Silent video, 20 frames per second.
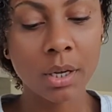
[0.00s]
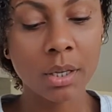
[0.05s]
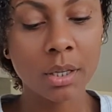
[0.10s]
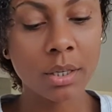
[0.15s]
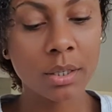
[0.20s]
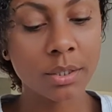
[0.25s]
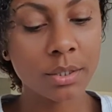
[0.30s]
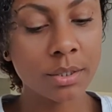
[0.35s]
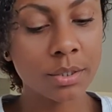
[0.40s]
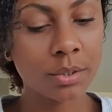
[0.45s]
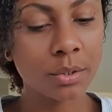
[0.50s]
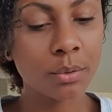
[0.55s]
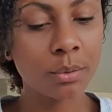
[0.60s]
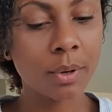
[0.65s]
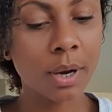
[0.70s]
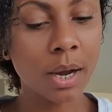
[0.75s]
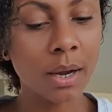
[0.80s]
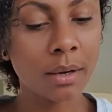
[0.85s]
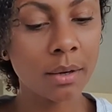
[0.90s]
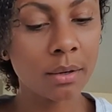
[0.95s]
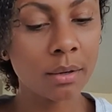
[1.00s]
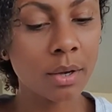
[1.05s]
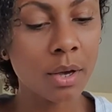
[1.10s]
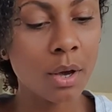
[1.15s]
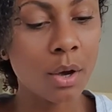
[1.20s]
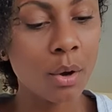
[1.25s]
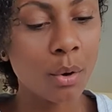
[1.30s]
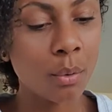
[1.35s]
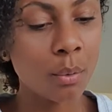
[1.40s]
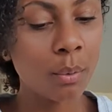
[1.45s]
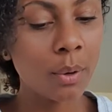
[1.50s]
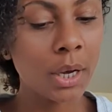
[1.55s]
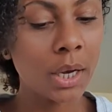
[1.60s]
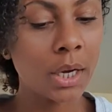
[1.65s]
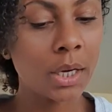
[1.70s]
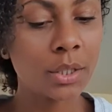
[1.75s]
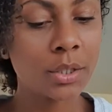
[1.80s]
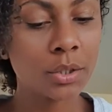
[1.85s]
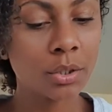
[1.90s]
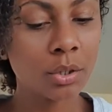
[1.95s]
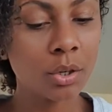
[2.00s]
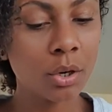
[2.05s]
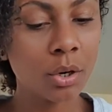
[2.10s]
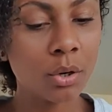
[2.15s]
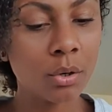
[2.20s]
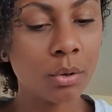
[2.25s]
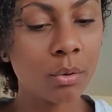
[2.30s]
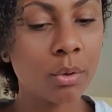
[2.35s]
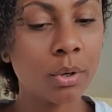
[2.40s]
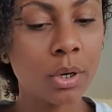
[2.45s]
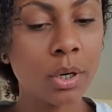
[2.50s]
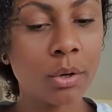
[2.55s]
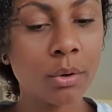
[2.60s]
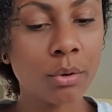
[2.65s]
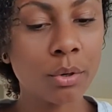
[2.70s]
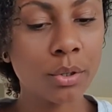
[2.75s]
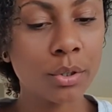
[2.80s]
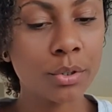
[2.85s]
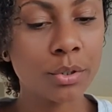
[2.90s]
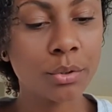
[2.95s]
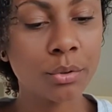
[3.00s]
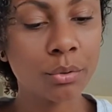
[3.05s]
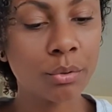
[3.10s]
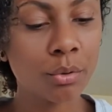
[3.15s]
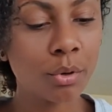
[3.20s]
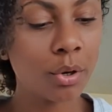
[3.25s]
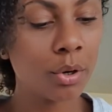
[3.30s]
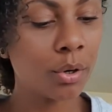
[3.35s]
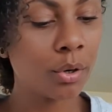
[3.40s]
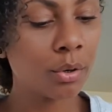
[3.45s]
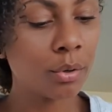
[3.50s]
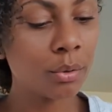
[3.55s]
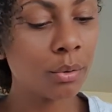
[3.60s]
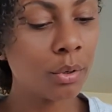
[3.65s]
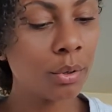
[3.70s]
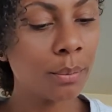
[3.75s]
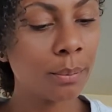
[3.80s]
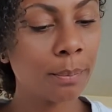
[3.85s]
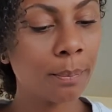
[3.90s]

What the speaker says: this is the right way to go in order to grow.